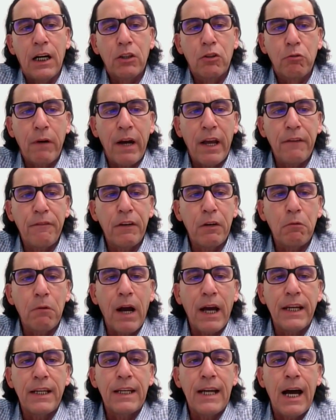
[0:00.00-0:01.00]
Gravy
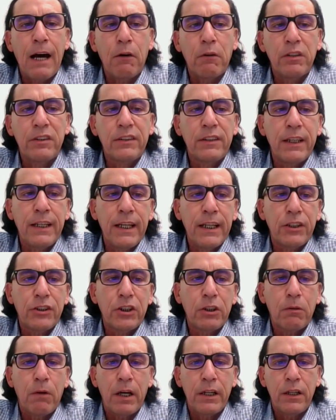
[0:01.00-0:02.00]
right now is an
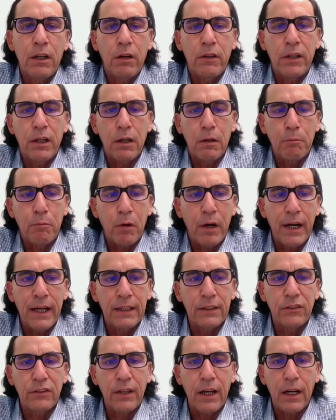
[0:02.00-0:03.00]
issue. I know there are
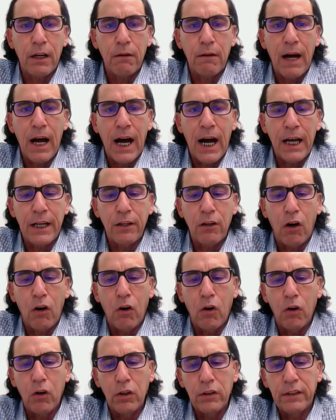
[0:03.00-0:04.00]
brands that are on
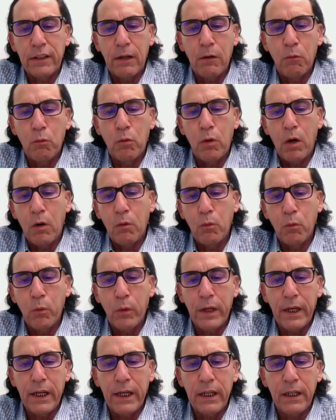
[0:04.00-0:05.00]
hold, and what
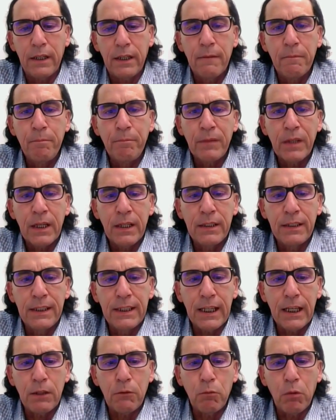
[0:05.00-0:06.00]
we
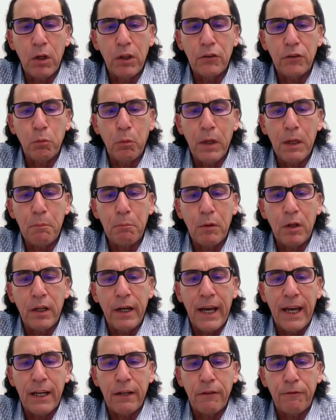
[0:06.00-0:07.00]
did was we
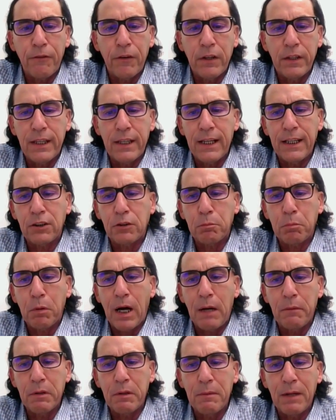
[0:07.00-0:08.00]
planned for this
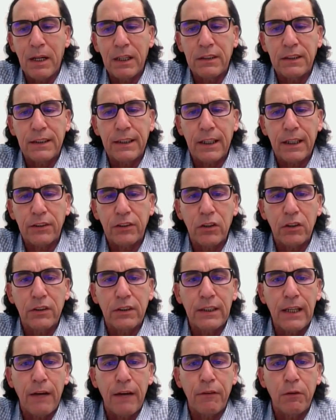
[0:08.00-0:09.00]
probably about 6 or
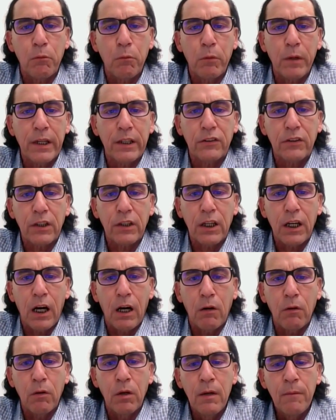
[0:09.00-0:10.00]
7 weeks
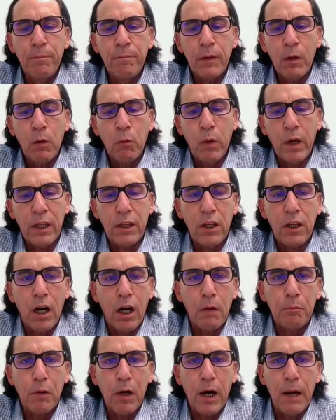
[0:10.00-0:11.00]
ago with
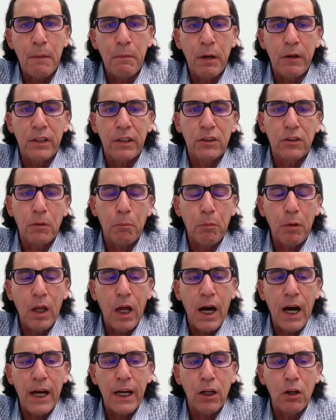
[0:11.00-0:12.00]
our primary
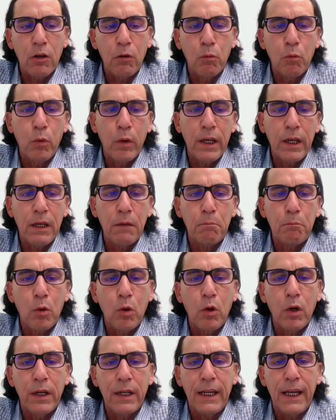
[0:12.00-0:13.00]
supplier. We
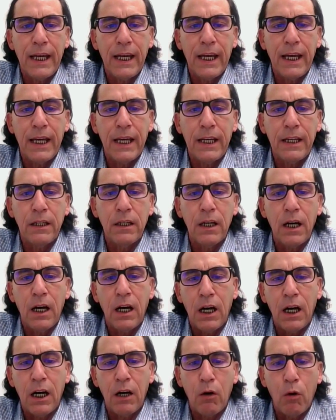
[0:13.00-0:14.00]
put in
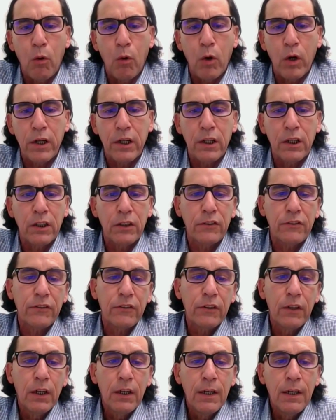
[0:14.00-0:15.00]
orders